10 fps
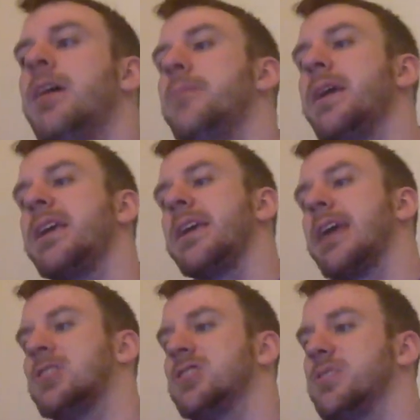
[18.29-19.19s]
making
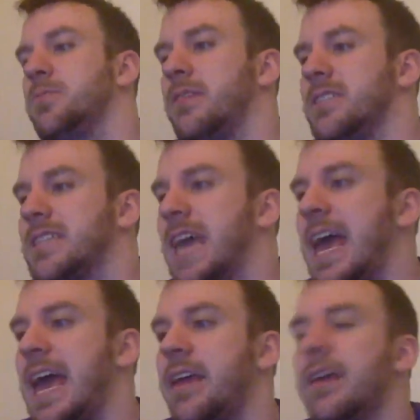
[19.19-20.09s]
catches above his
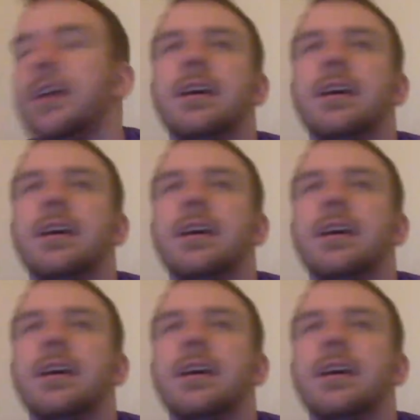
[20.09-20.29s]
head.